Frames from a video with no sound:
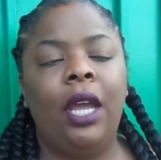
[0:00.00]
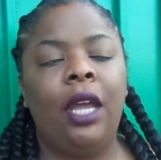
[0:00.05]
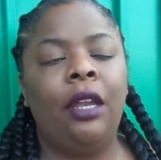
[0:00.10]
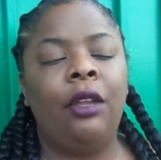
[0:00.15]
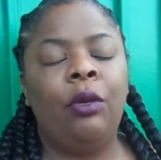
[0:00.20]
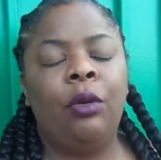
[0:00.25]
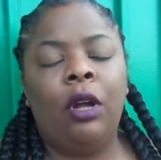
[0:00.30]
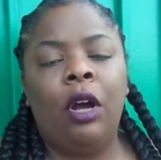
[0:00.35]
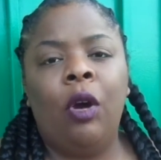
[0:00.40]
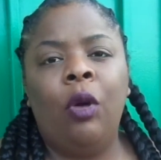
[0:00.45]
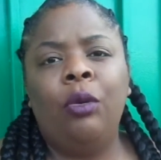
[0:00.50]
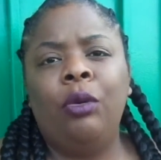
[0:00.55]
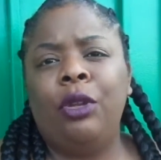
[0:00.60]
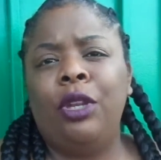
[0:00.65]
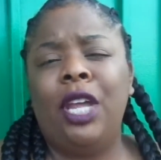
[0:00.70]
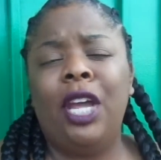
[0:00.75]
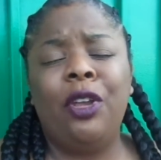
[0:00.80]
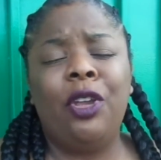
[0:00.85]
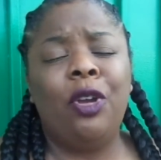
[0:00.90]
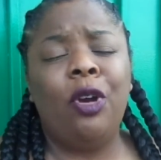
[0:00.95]
And, you know,
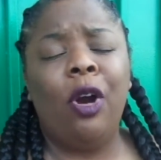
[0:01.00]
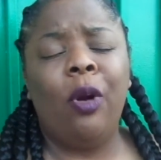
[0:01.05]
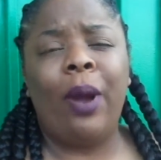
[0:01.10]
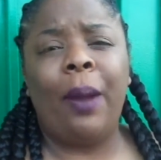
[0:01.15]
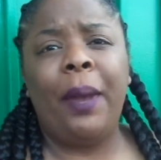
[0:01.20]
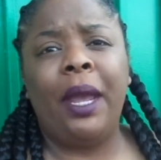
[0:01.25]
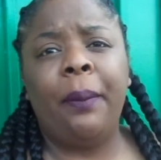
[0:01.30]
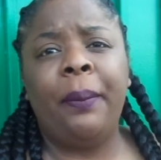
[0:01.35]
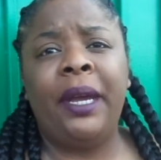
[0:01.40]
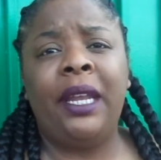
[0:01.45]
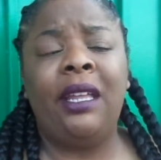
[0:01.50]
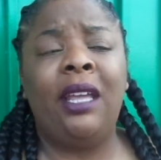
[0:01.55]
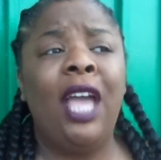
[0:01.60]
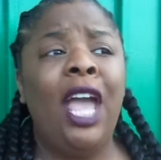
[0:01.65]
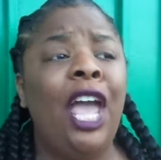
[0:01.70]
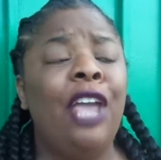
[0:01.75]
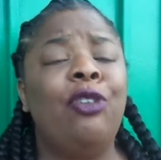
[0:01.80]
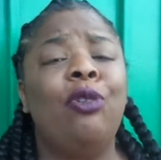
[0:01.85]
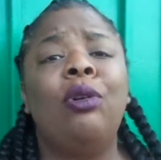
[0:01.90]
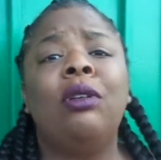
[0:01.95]
there you go, right, make money.
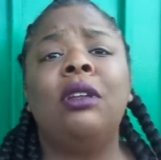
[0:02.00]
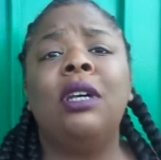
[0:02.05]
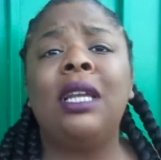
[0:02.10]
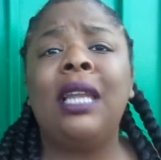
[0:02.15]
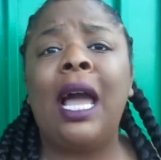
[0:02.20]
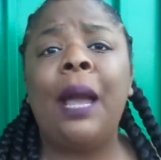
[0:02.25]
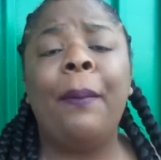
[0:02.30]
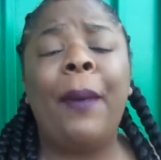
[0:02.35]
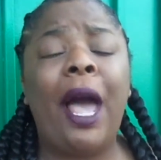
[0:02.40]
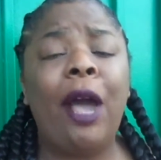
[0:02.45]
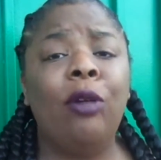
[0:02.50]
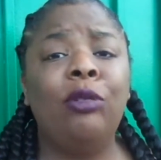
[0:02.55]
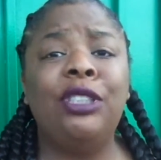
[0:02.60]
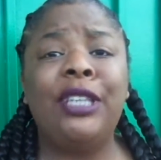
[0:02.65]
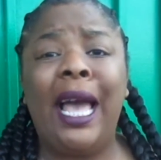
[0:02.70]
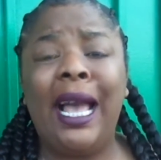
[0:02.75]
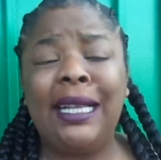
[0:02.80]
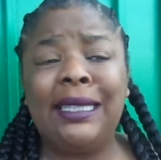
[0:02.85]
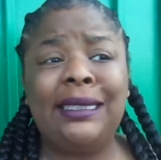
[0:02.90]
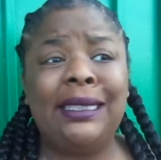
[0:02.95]
You can look like Michael
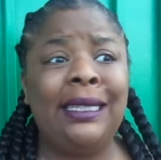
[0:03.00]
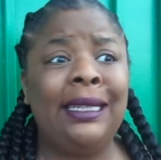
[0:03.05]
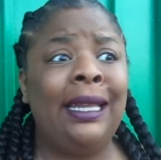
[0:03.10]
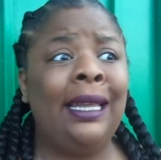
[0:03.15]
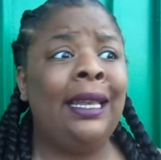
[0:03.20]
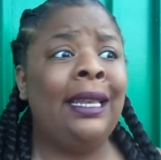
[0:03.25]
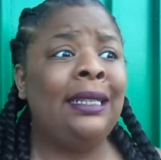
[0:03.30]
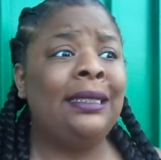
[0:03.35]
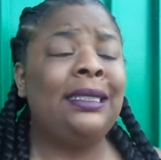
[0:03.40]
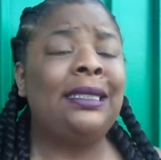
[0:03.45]
Jackson and